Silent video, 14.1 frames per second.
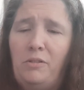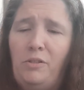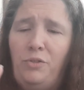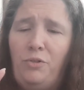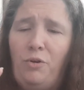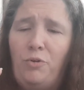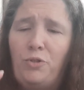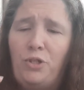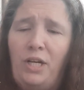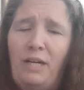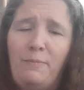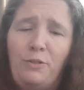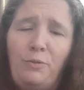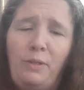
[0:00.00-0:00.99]
just crochet
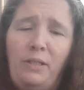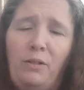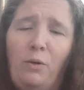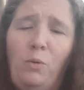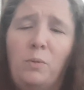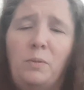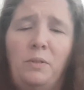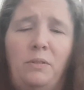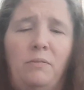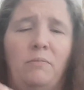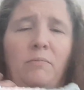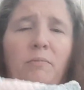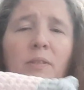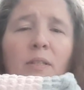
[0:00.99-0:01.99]
in between the holes.
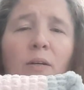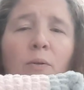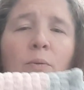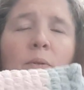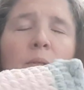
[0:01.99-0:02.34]
So